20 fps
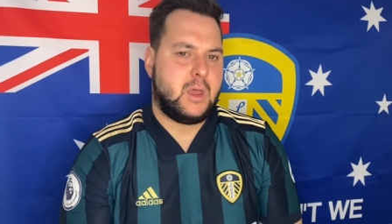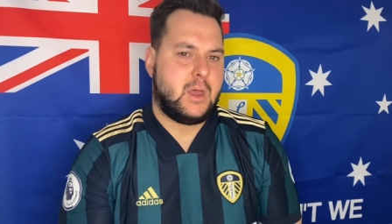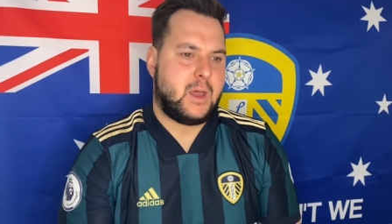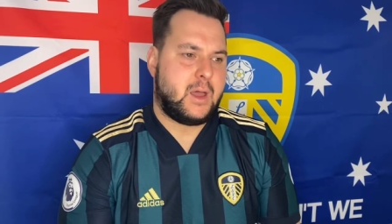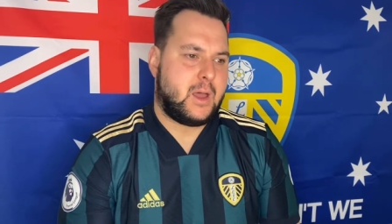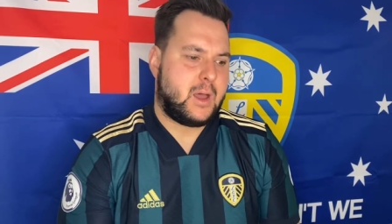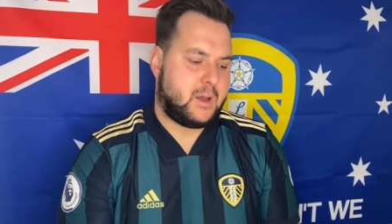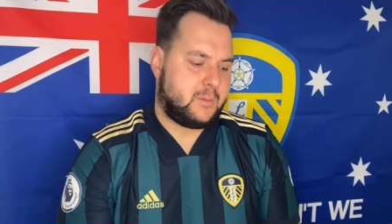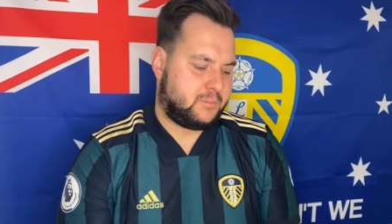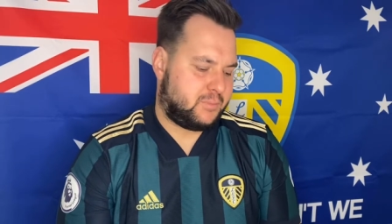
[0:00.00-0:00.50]

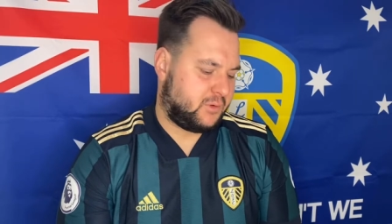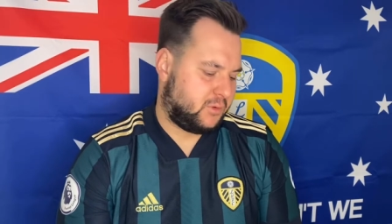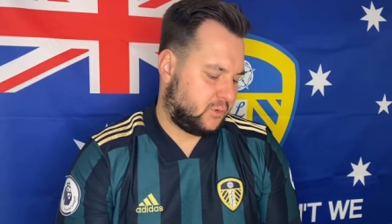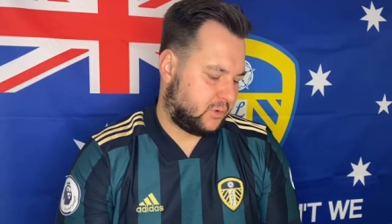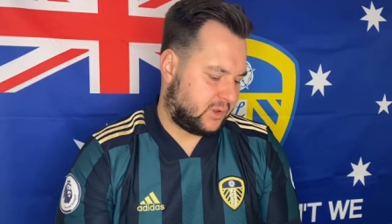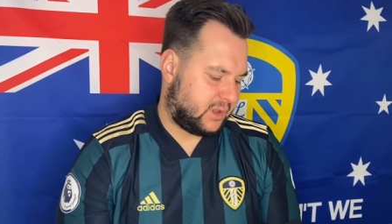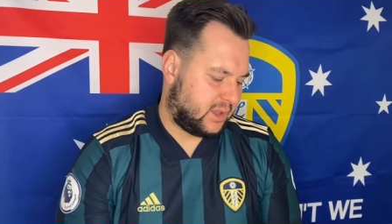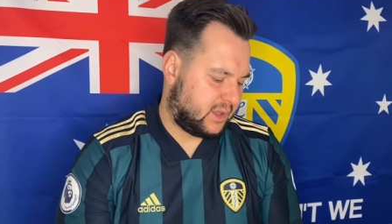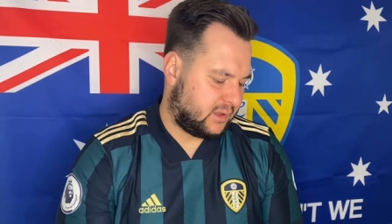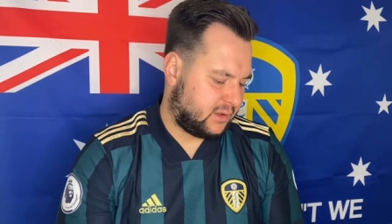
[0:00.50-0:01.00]
but
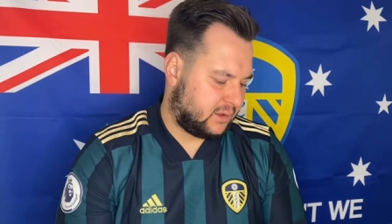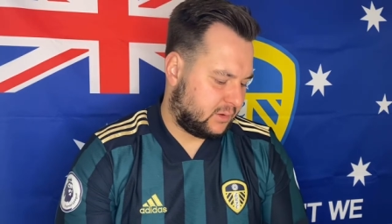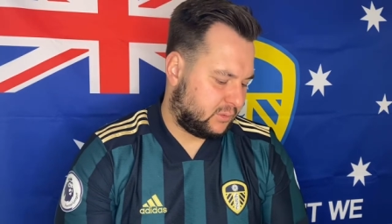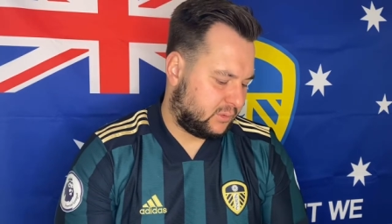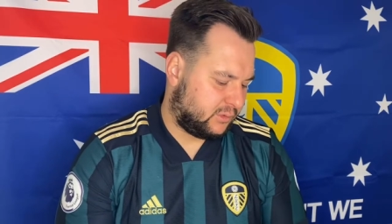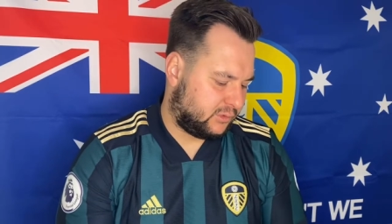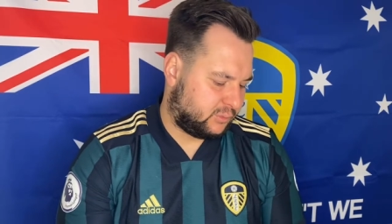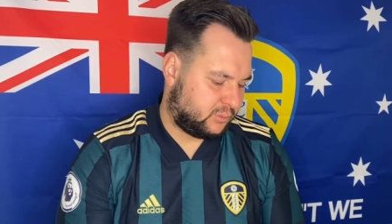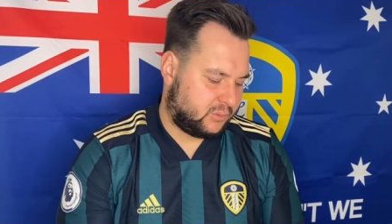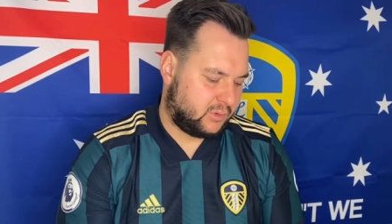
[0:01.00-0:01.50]
look,
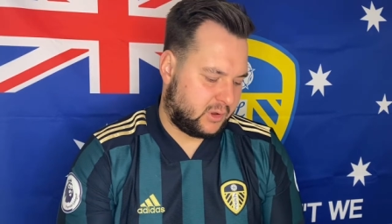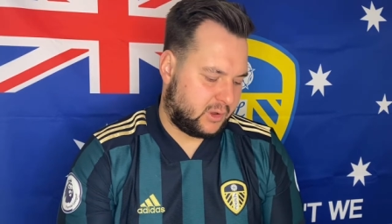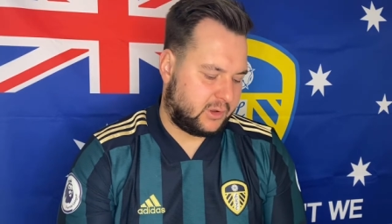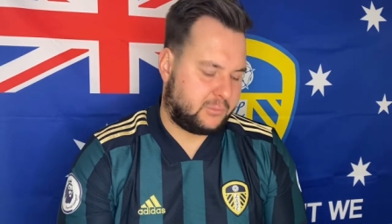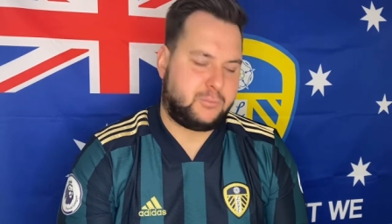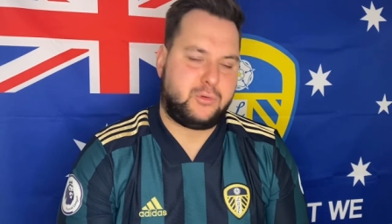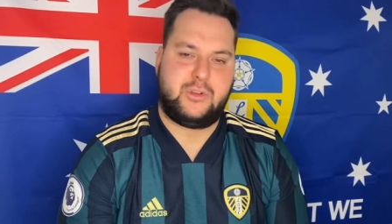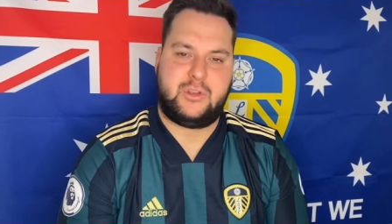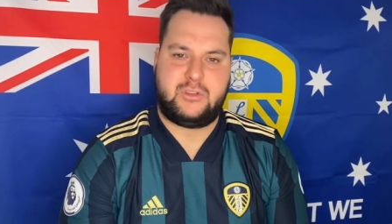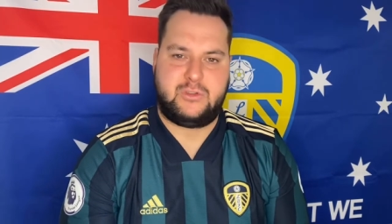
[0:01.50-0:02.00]
I
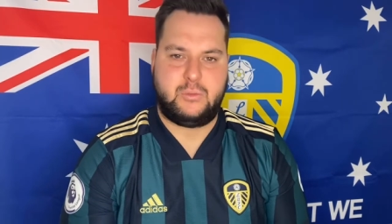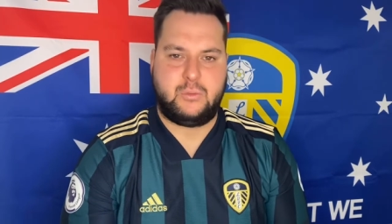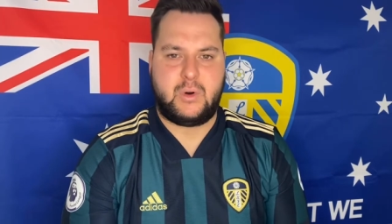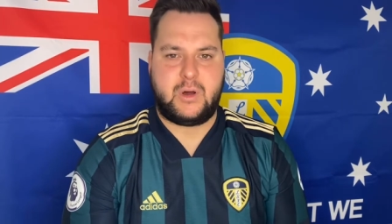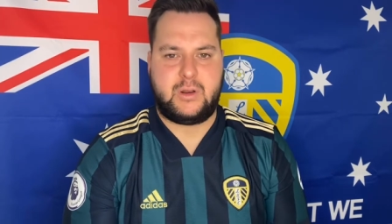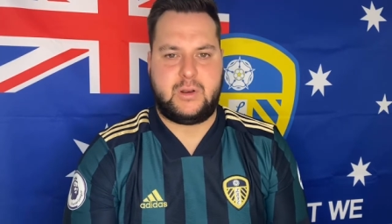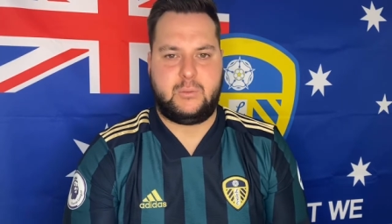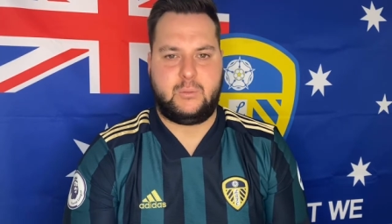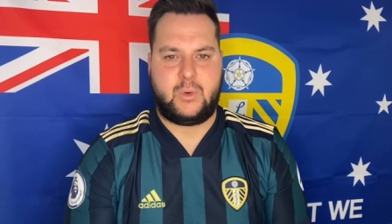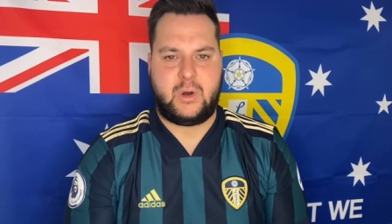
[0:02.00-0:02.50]
predicted
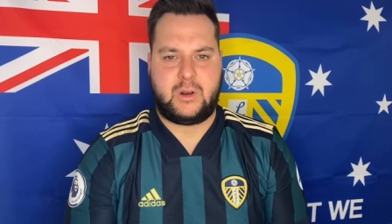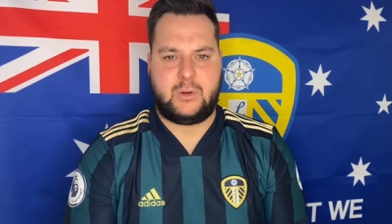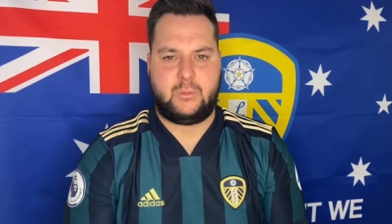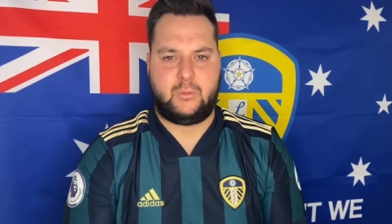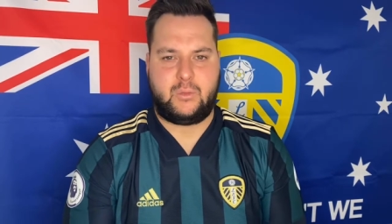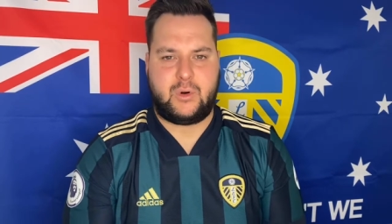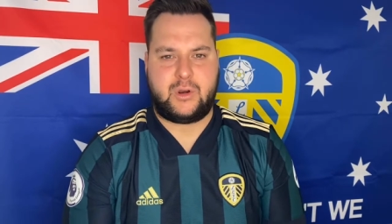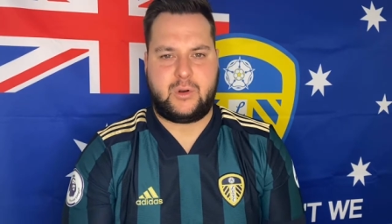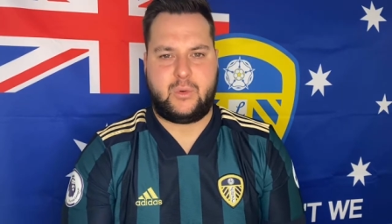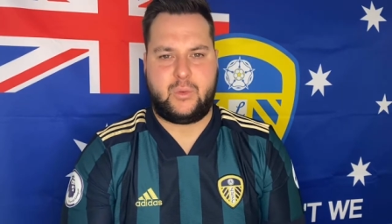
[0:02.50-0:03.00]

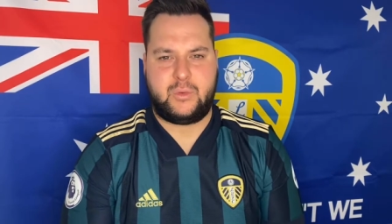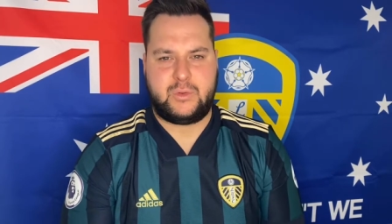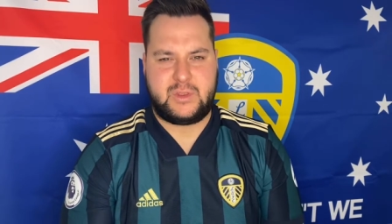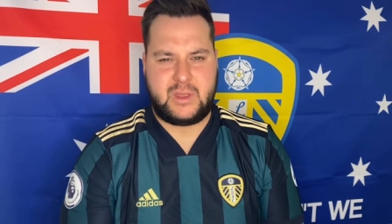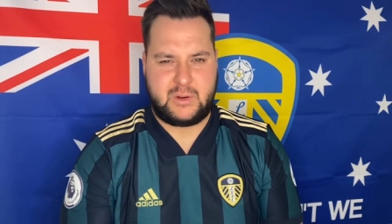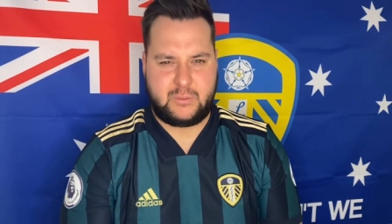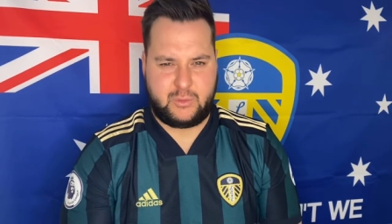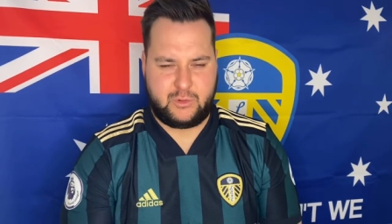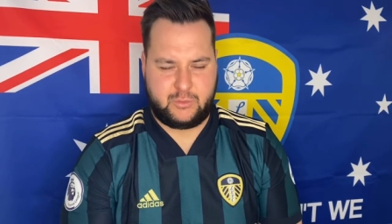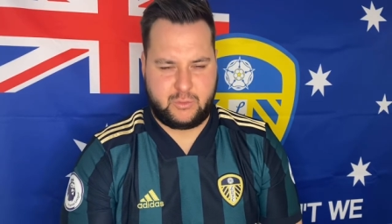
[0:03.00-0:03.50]
1-1 in the
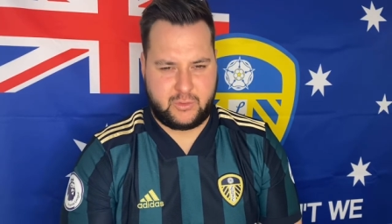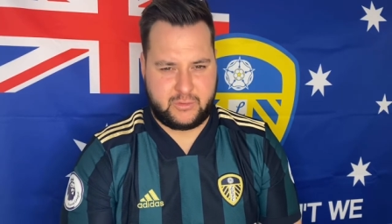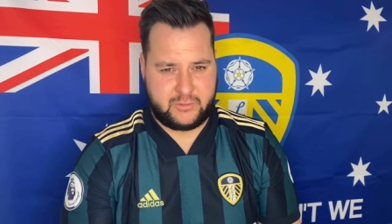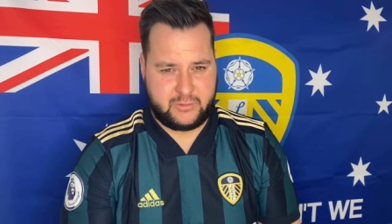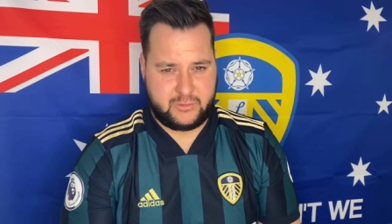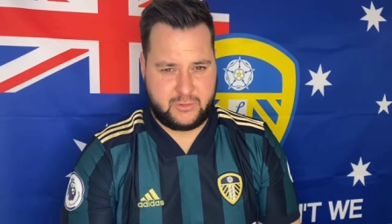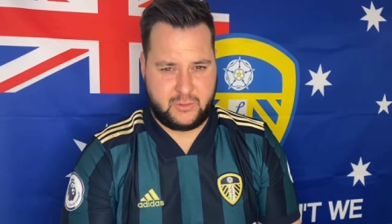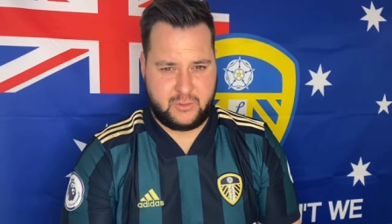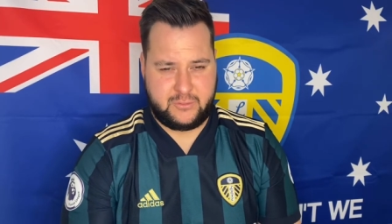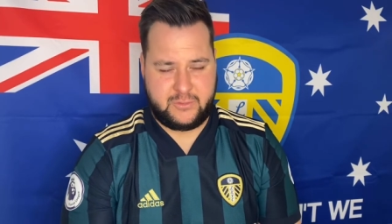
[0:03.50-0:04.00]
end, which wasn't
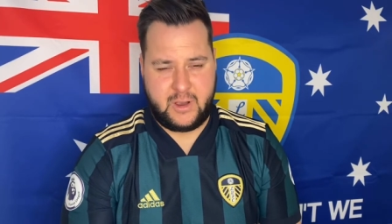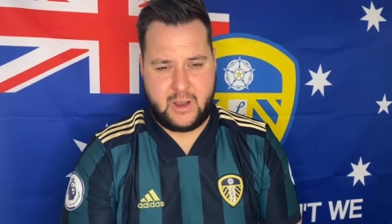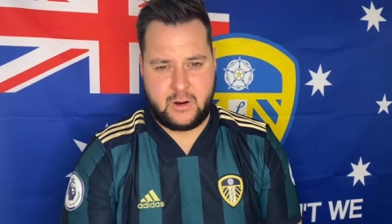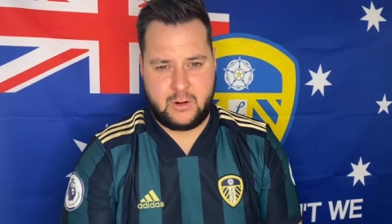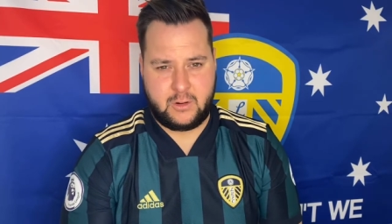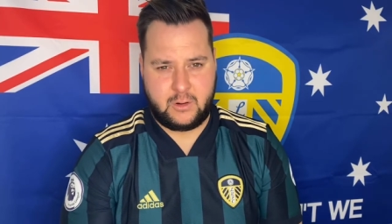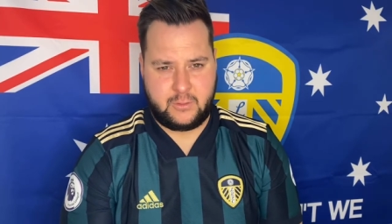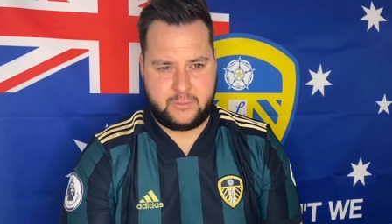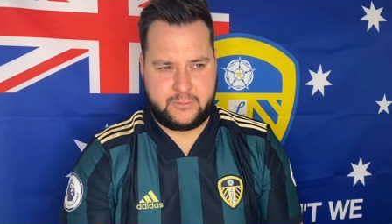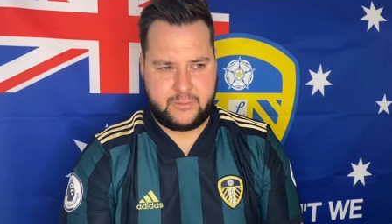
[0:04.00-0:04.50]
too far
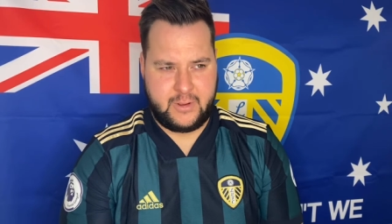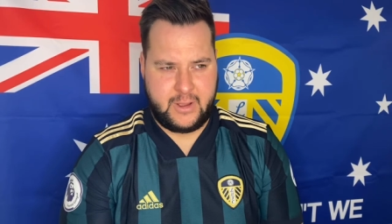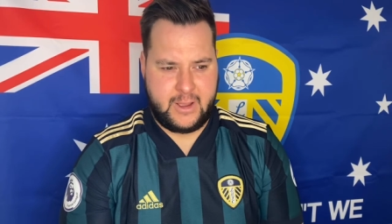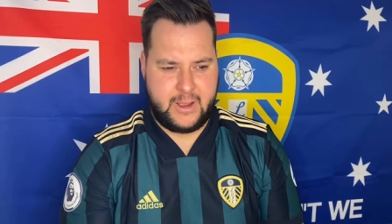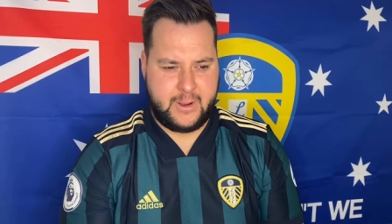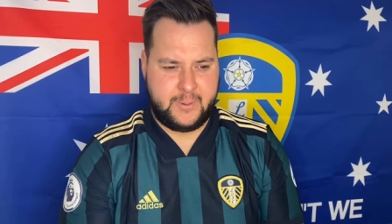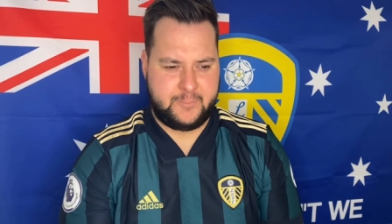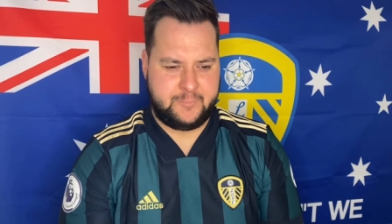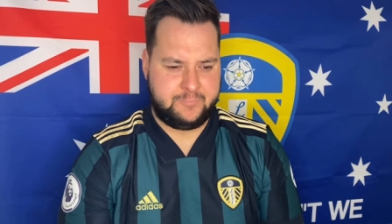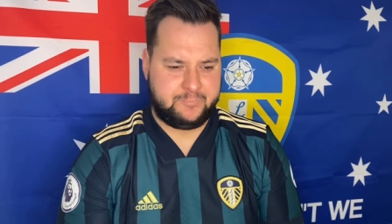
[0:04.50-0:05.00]
off.
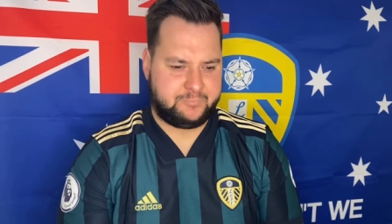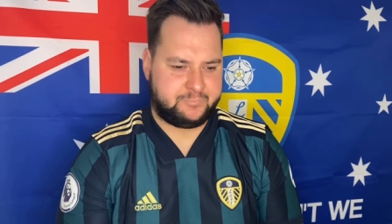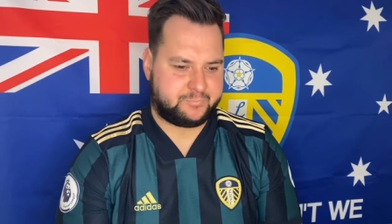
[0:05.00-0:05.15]
Not